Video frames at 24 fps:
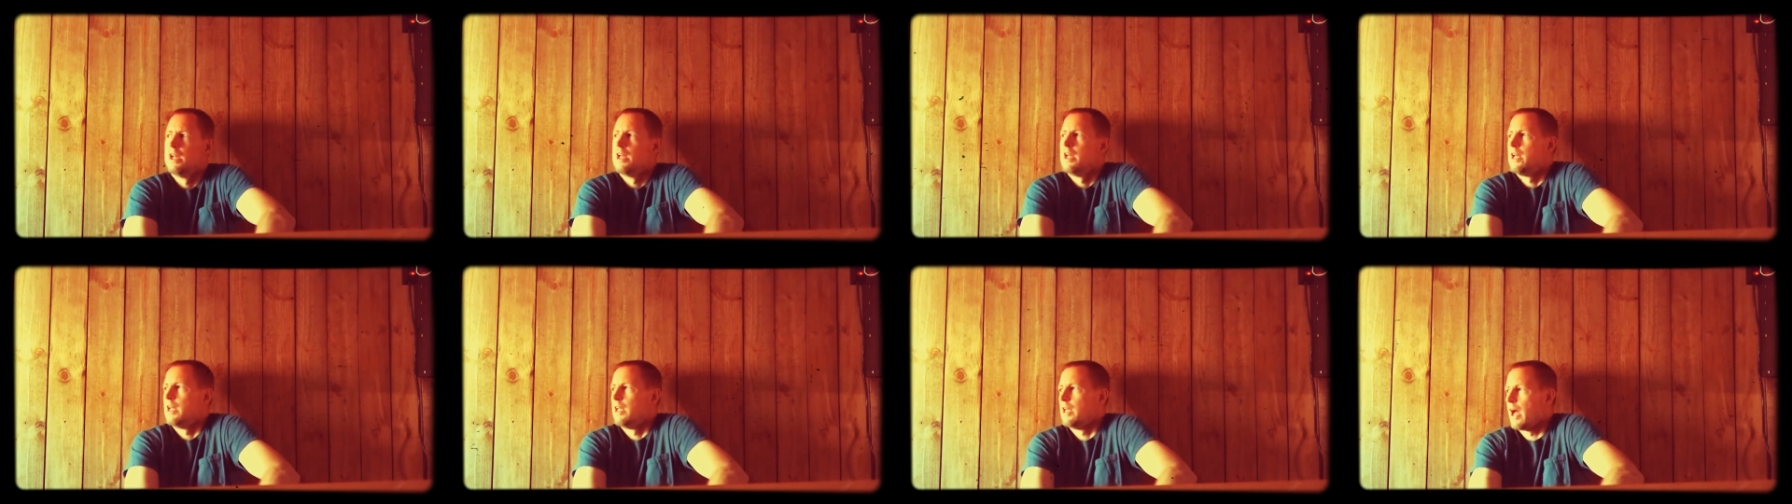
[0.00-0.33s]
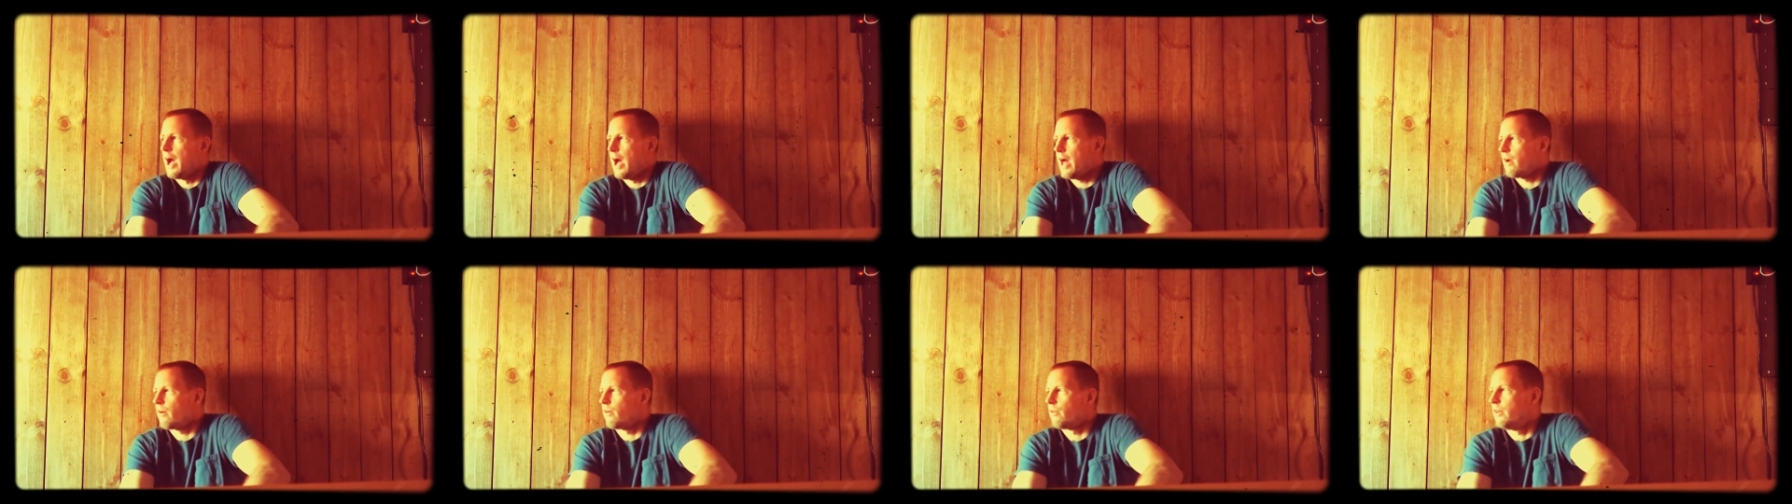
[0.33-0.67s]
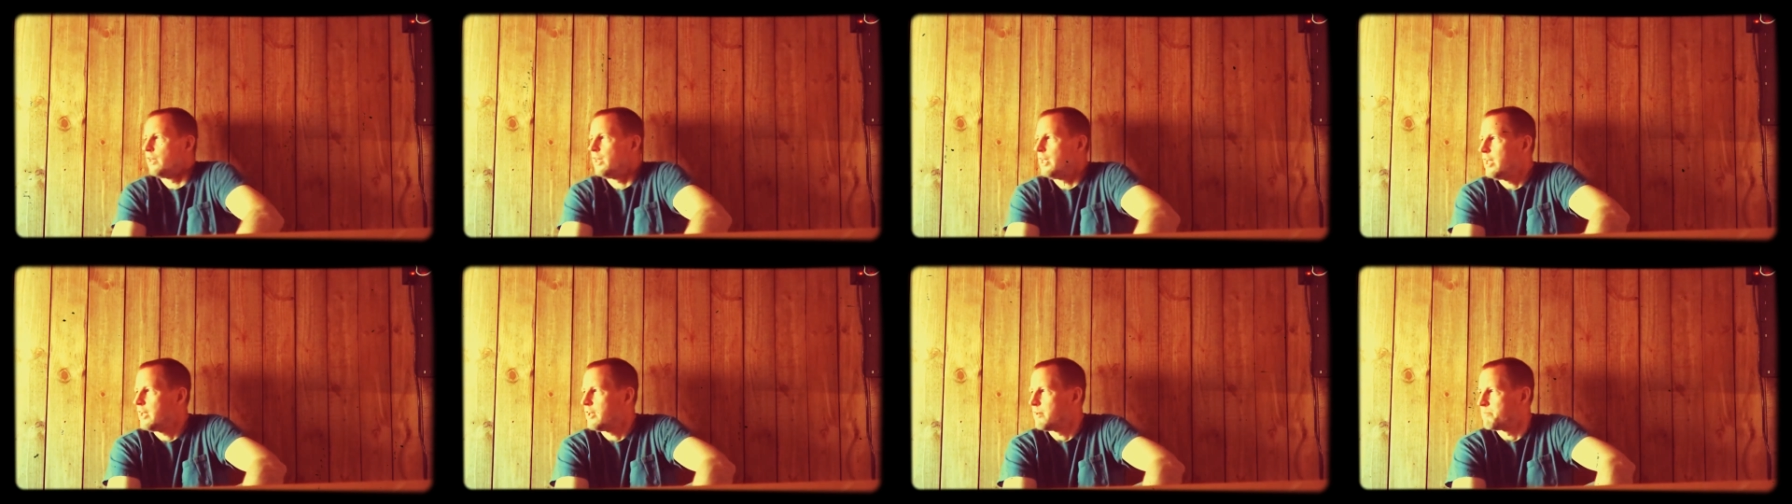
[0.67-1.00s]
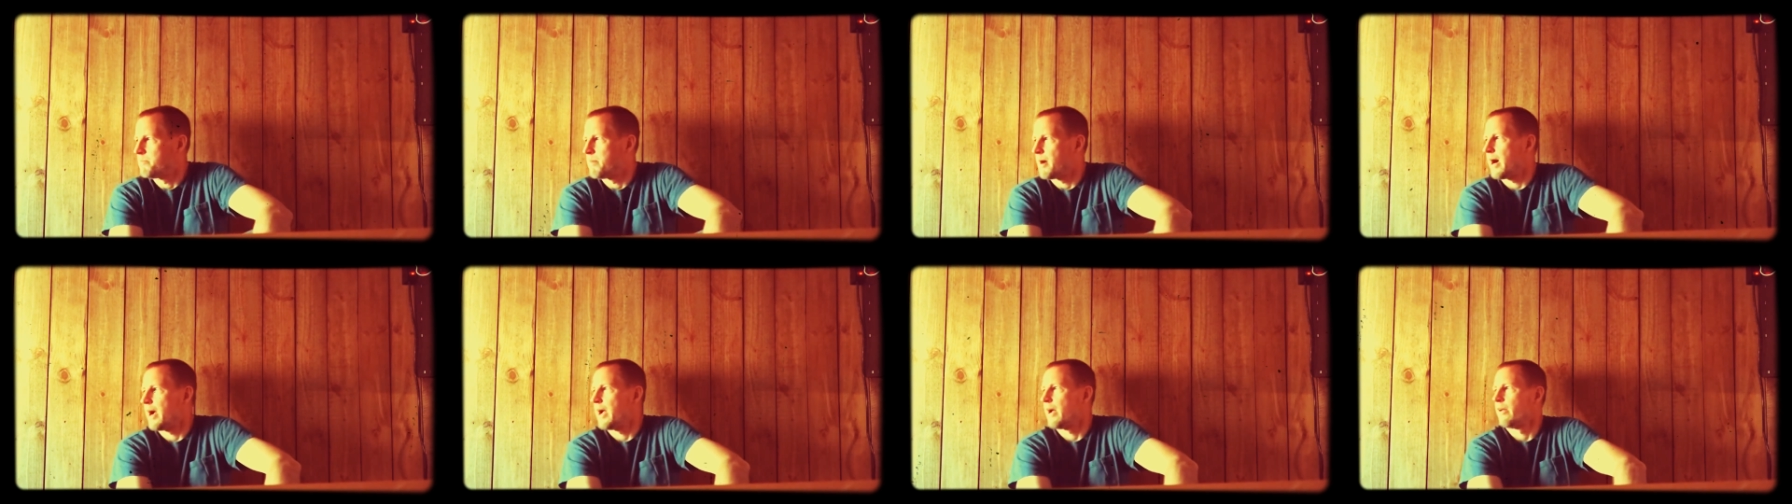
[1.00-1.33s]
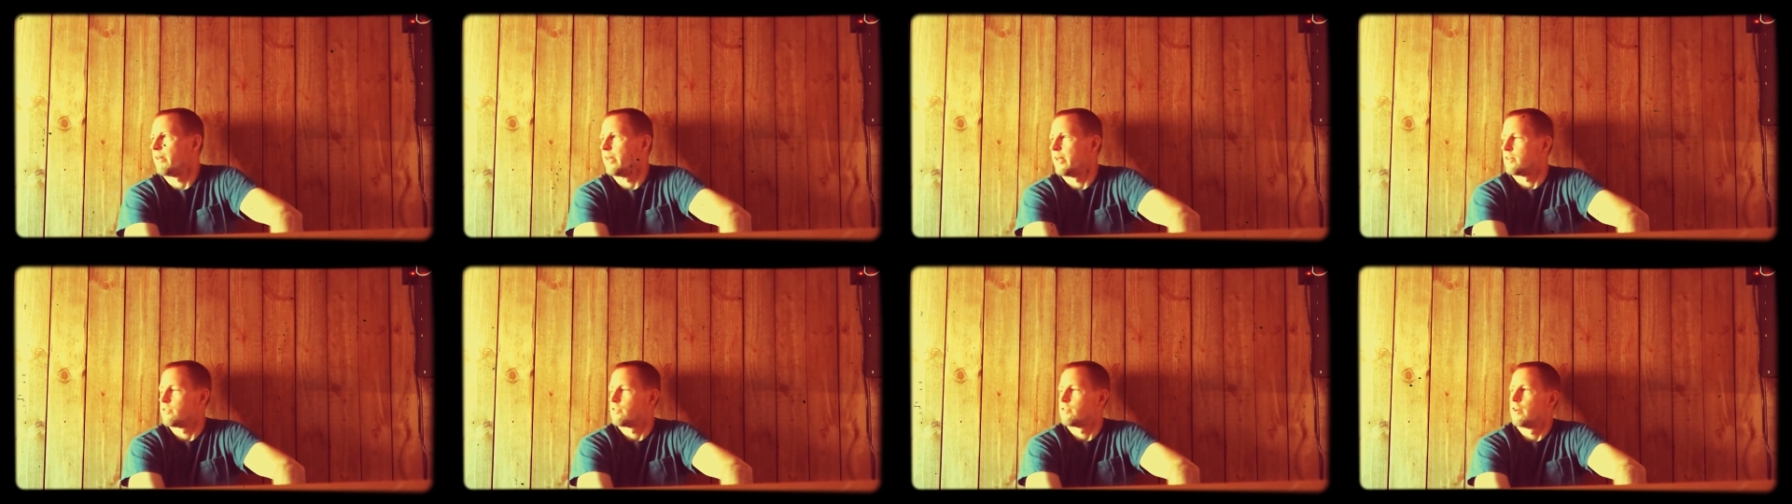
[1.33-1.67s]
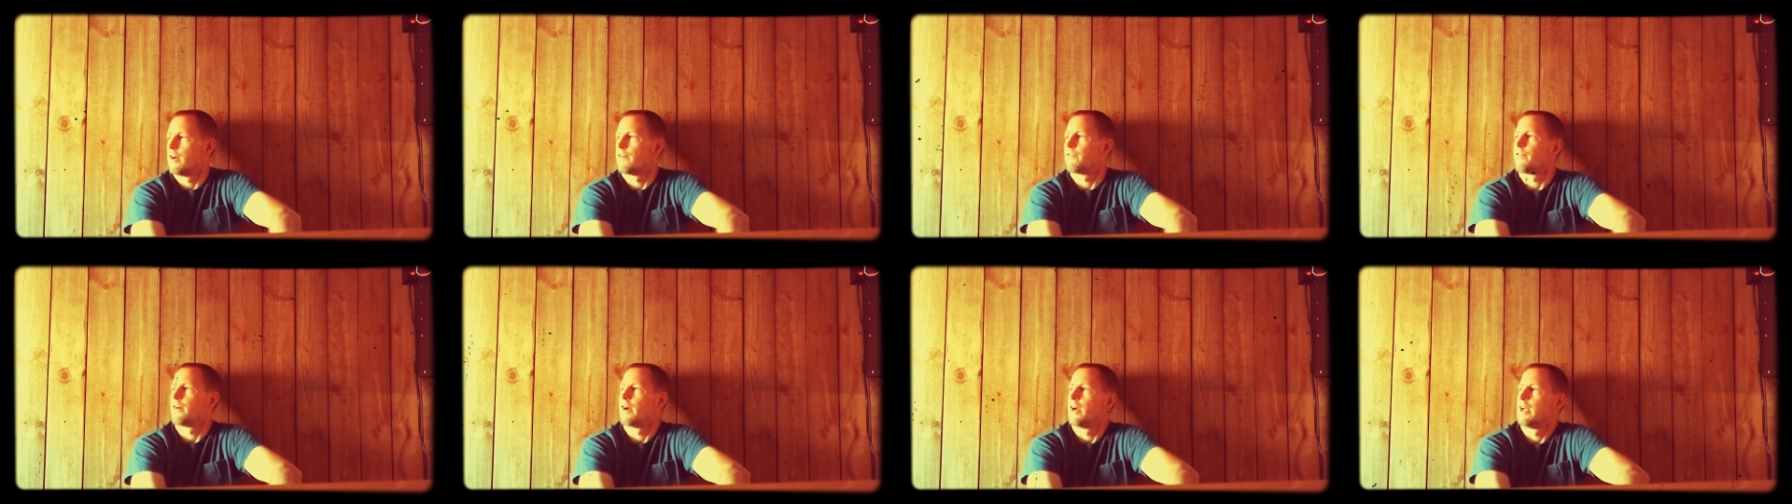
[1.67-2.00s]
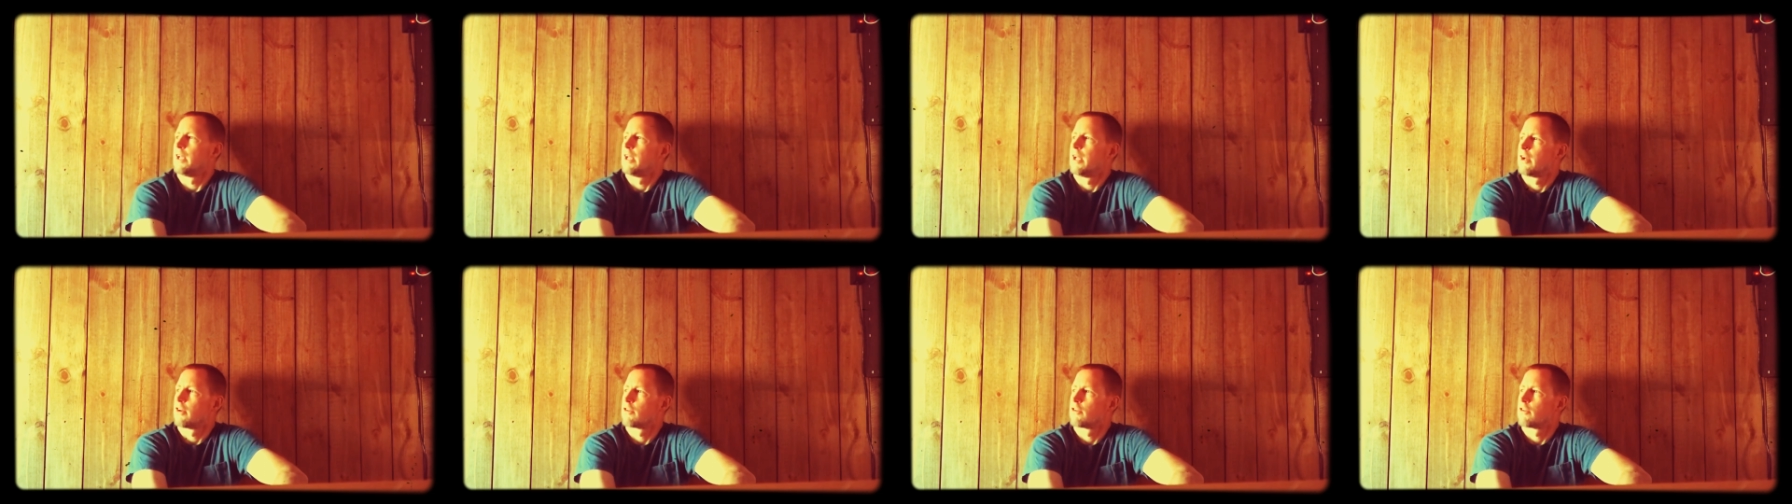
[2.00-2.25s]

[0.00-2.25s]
I don't need to buy all that stuff right now,